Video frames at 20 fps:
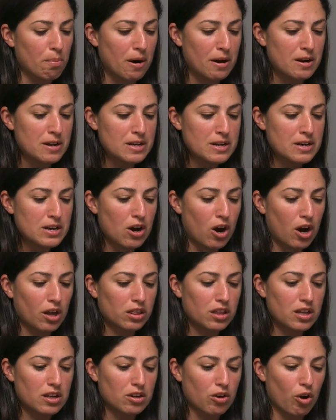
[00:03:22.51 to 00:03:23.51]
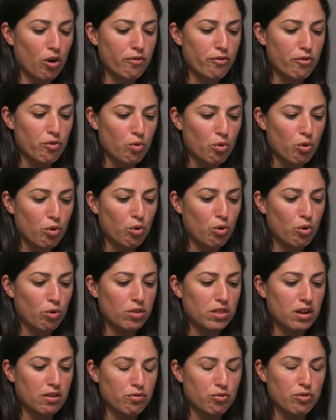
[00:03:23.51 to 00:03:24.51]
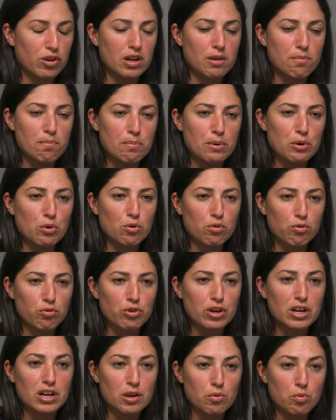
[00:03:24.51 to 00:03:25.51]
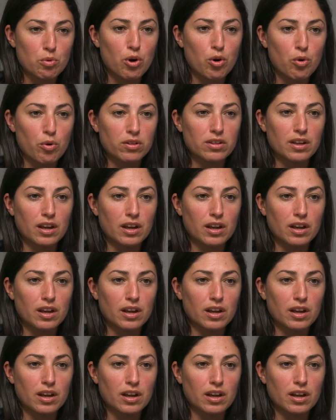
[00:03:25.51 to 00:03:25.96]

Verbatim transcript: But I think overall they've really built really well,